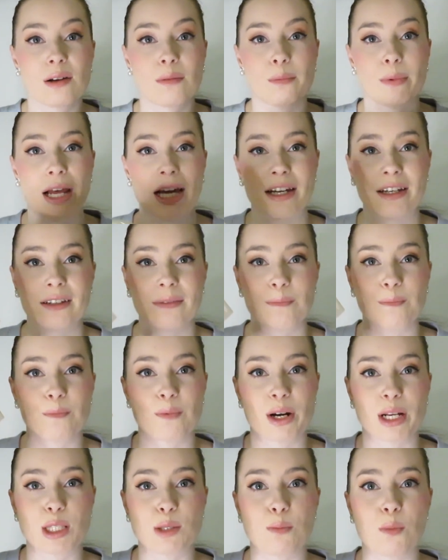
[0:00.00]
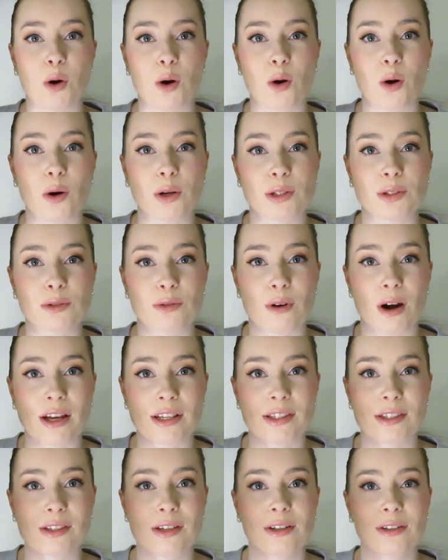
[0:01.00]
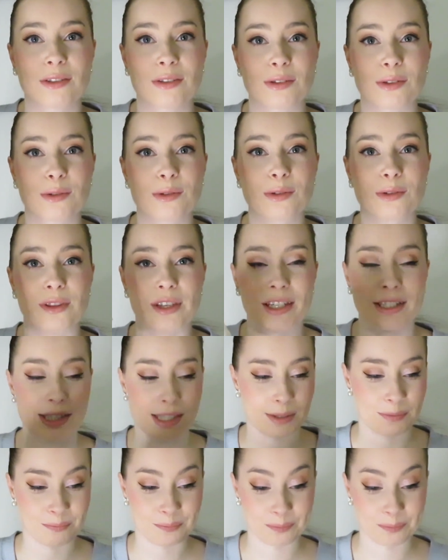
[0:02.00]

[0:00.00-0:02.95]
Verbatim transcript: black brings more contrast to this.